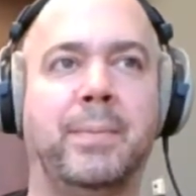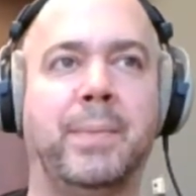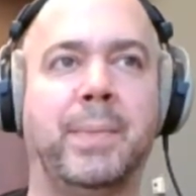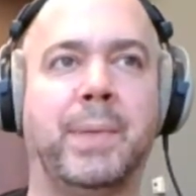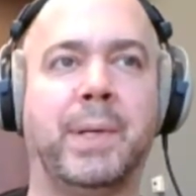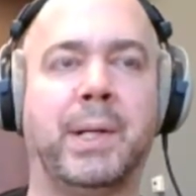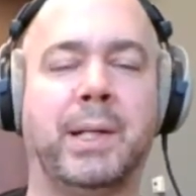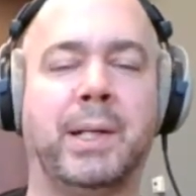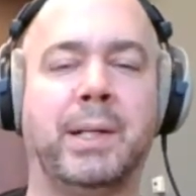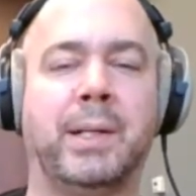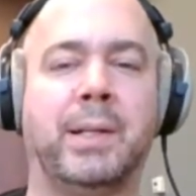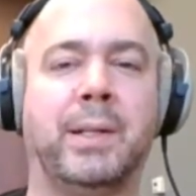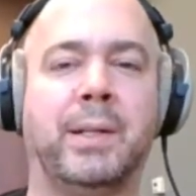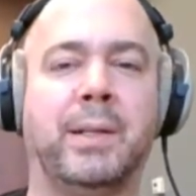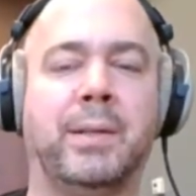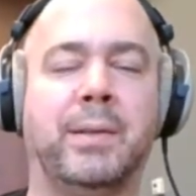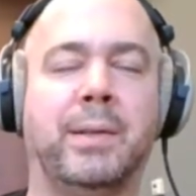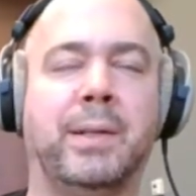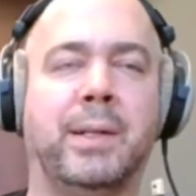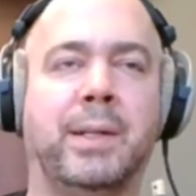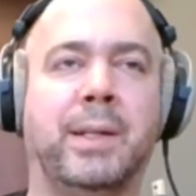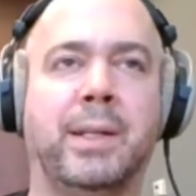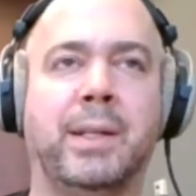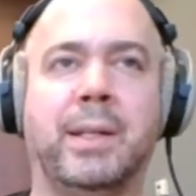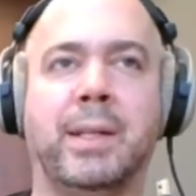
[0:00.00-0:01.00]
Like in
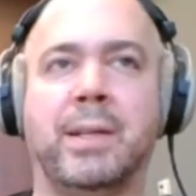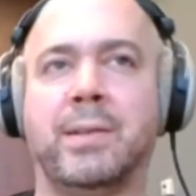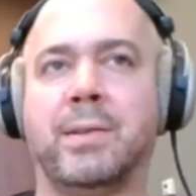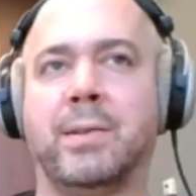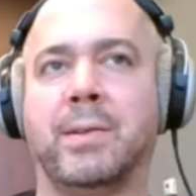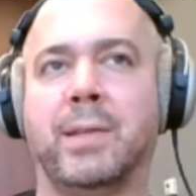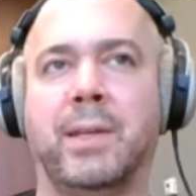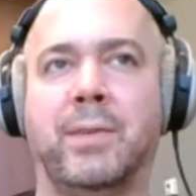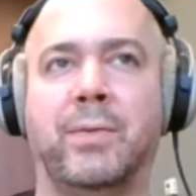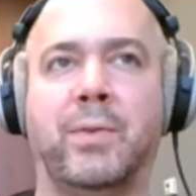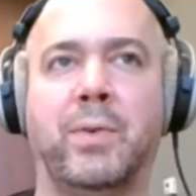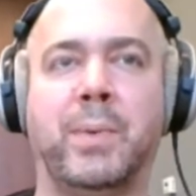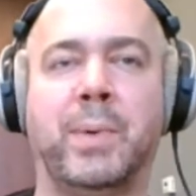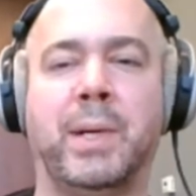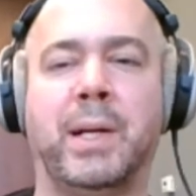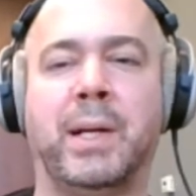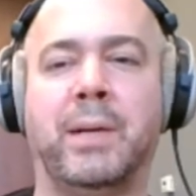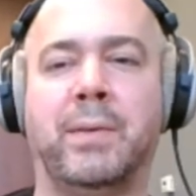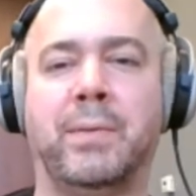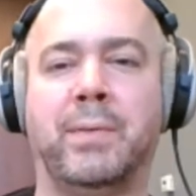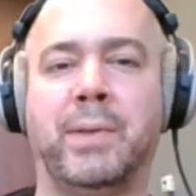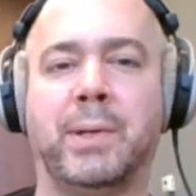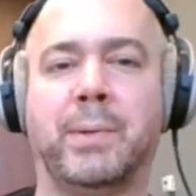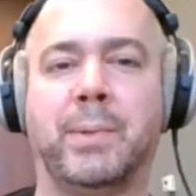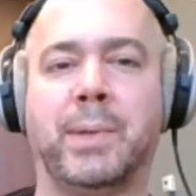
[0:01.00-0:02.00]
the desert level, we
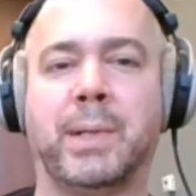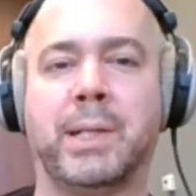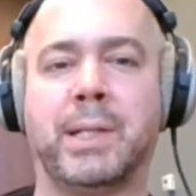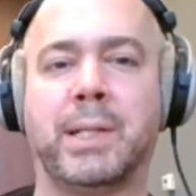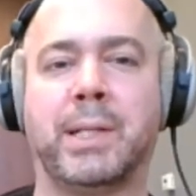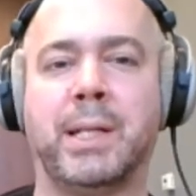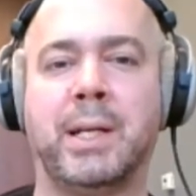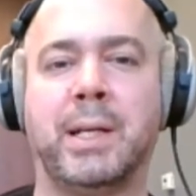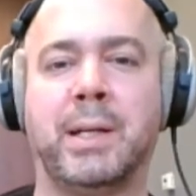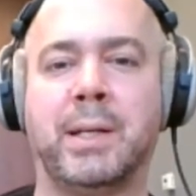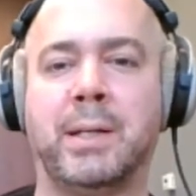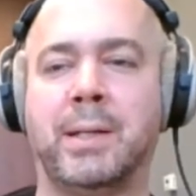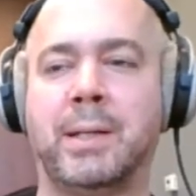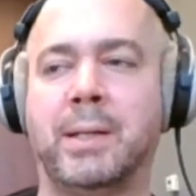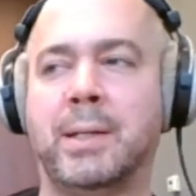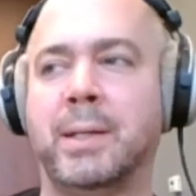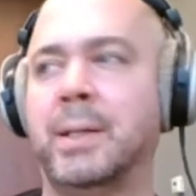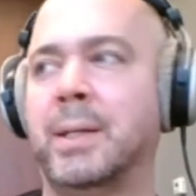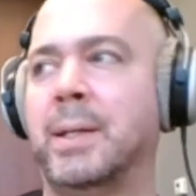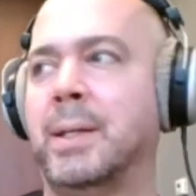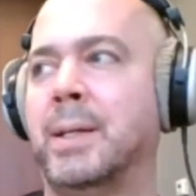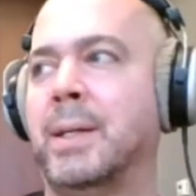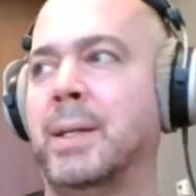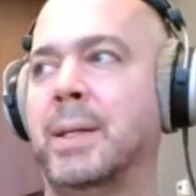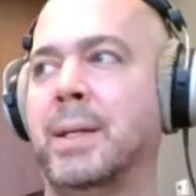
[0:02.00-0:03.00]
have the quicksand,
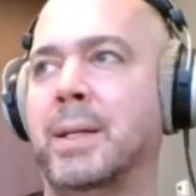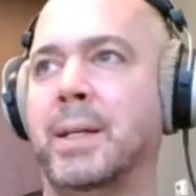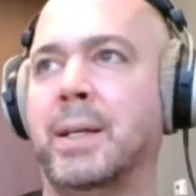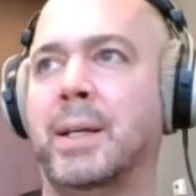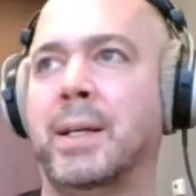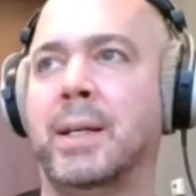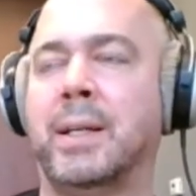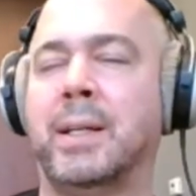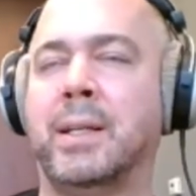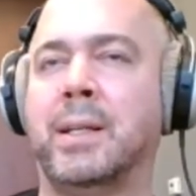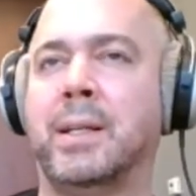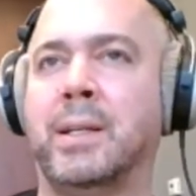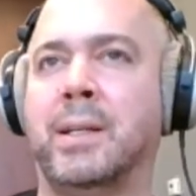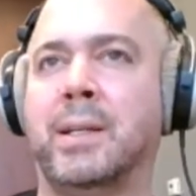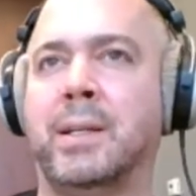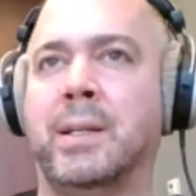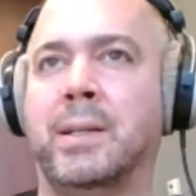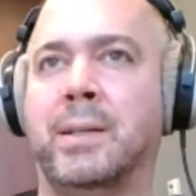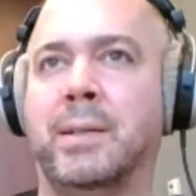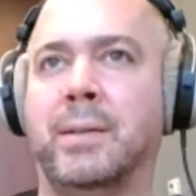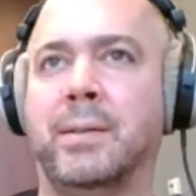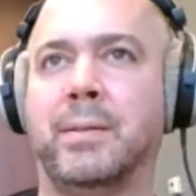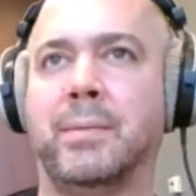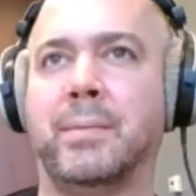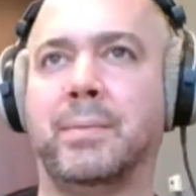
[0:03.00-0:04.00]
and
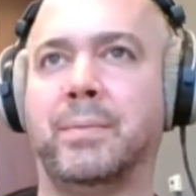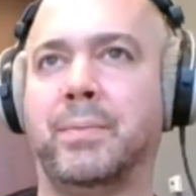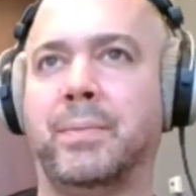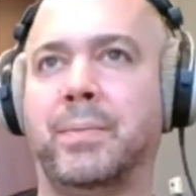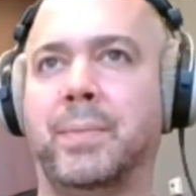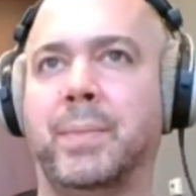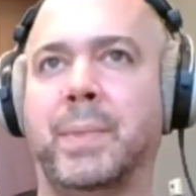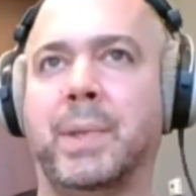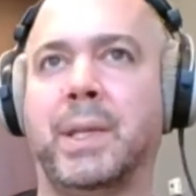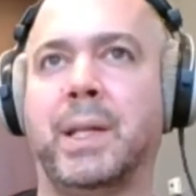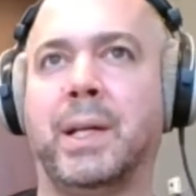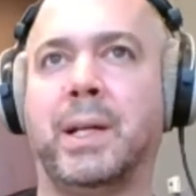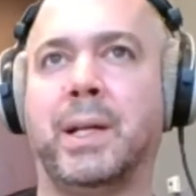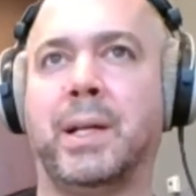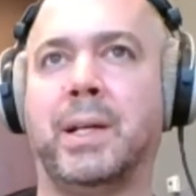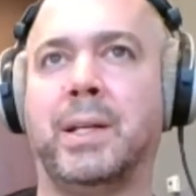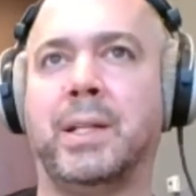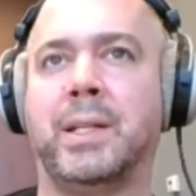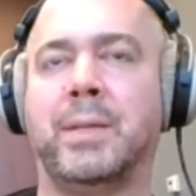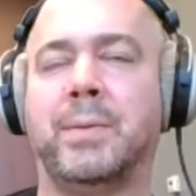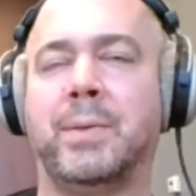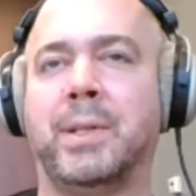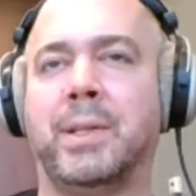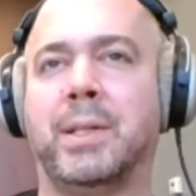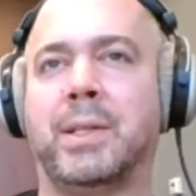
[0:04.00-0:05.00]
then like
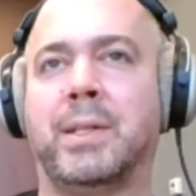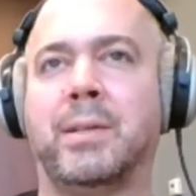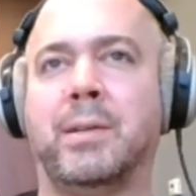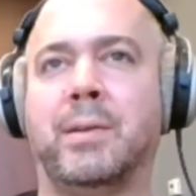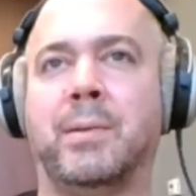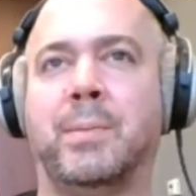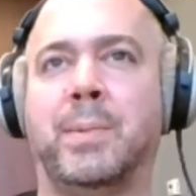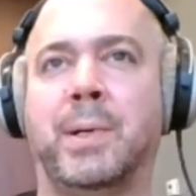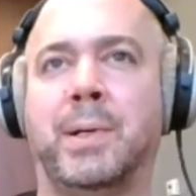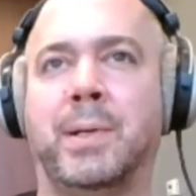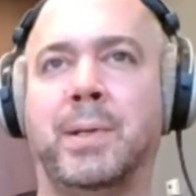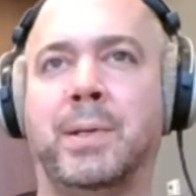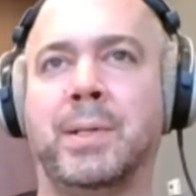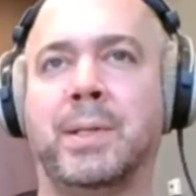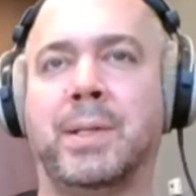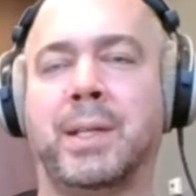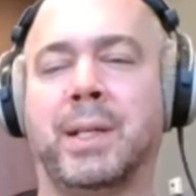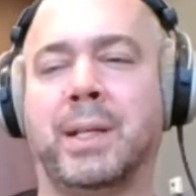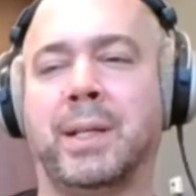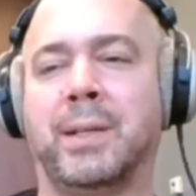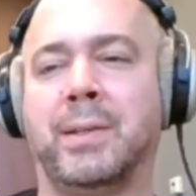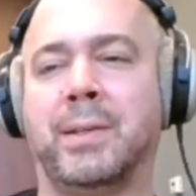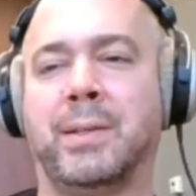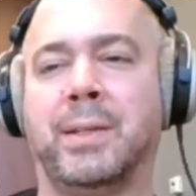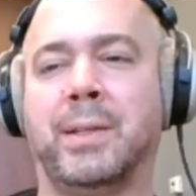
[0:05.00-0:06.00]
ice, we have the snowballs. Like,
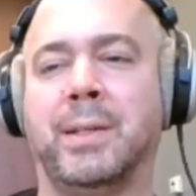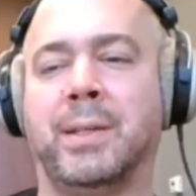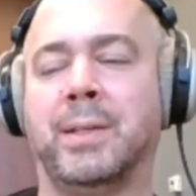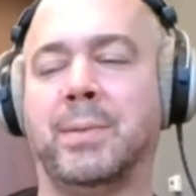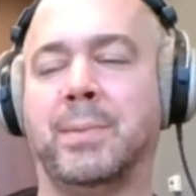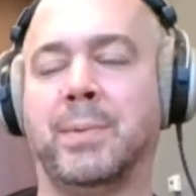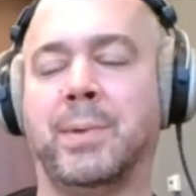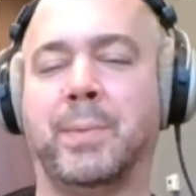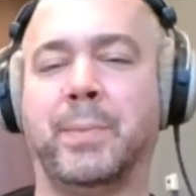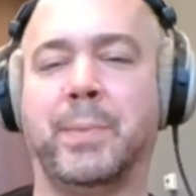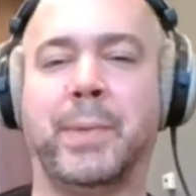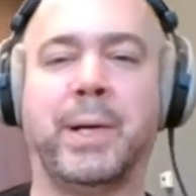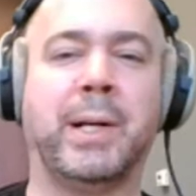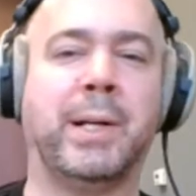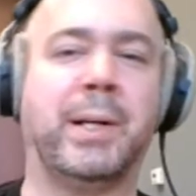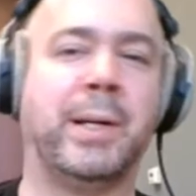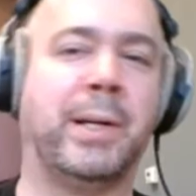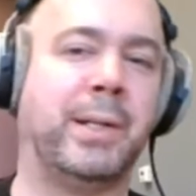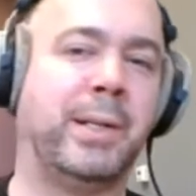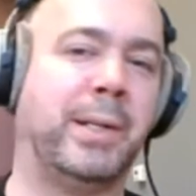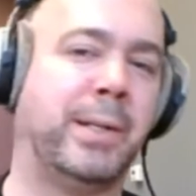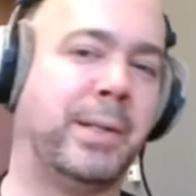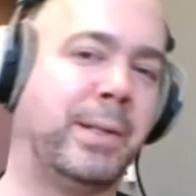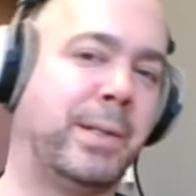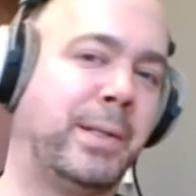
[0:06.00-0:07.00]
oh, these weren't my
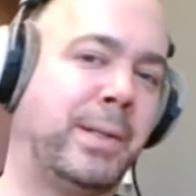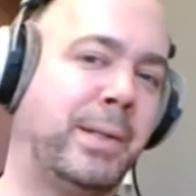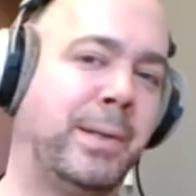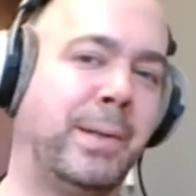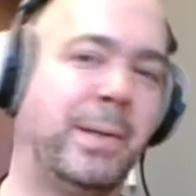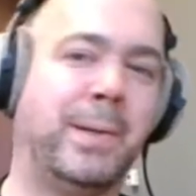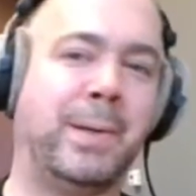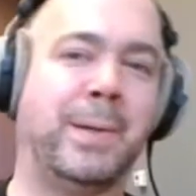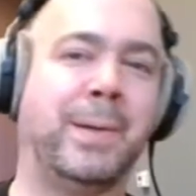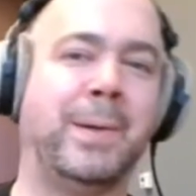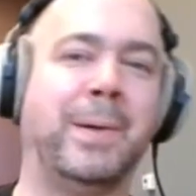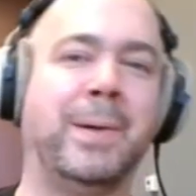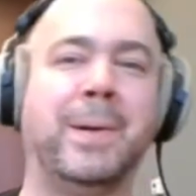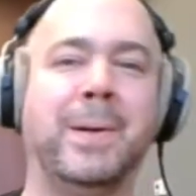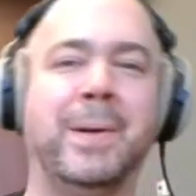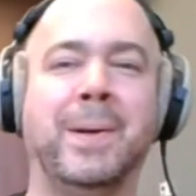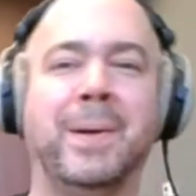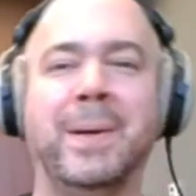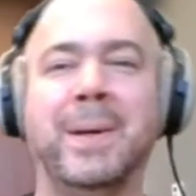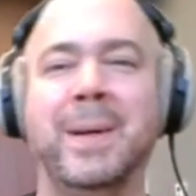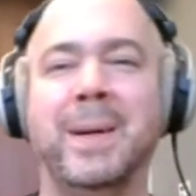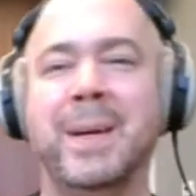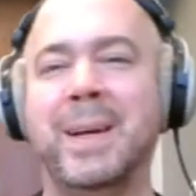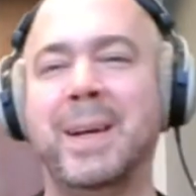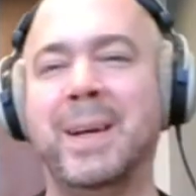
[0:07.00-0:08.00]
ideas. But
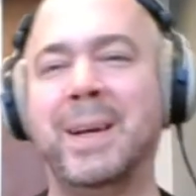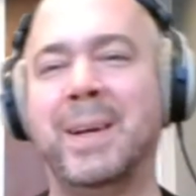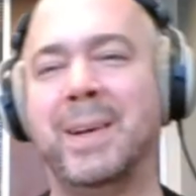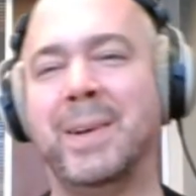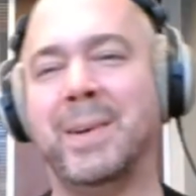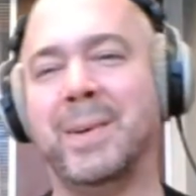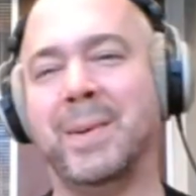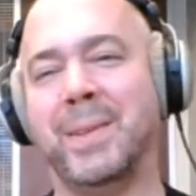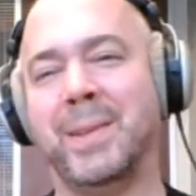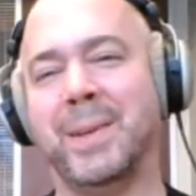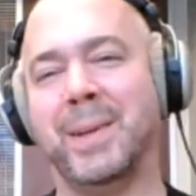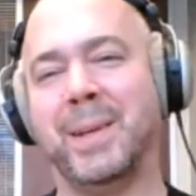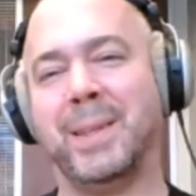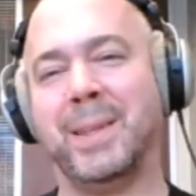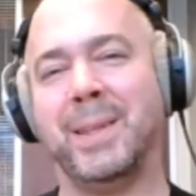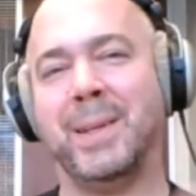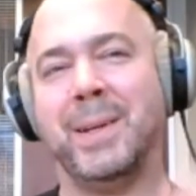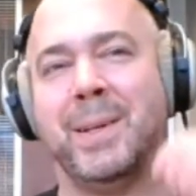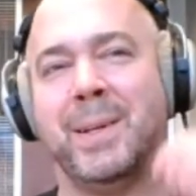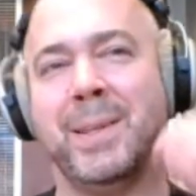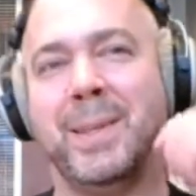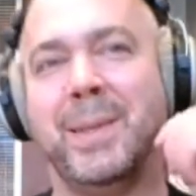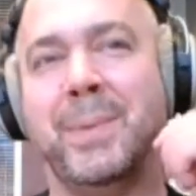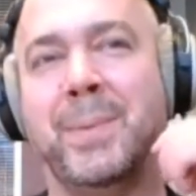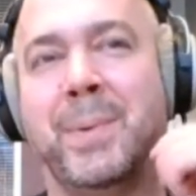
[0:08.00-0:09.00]
like
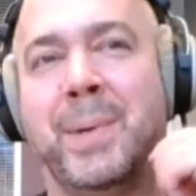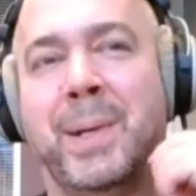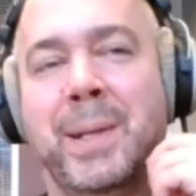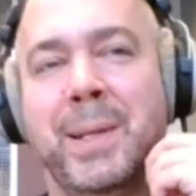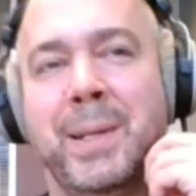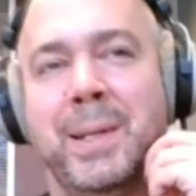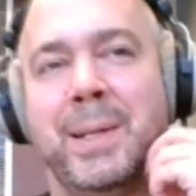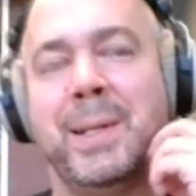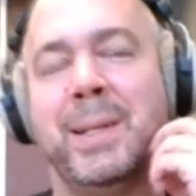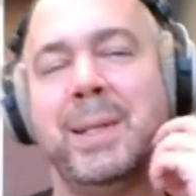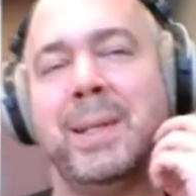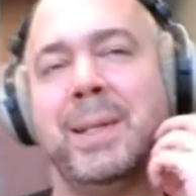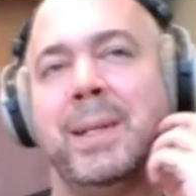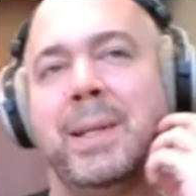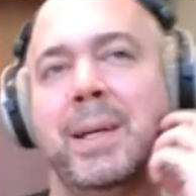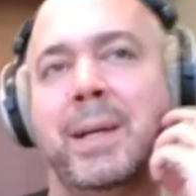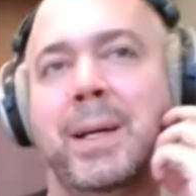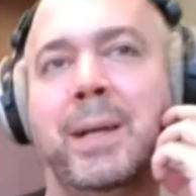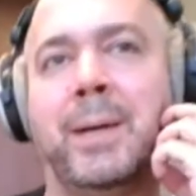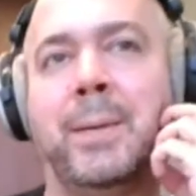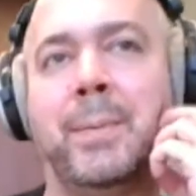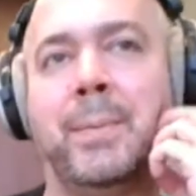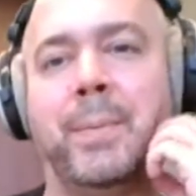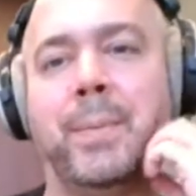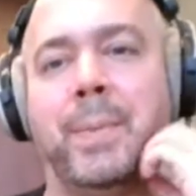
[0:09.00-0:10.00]
the wind,
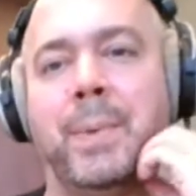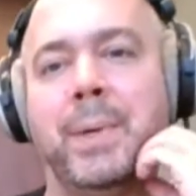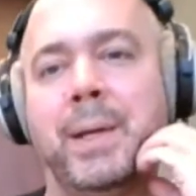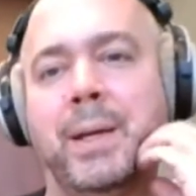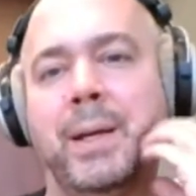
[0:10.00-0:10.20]
and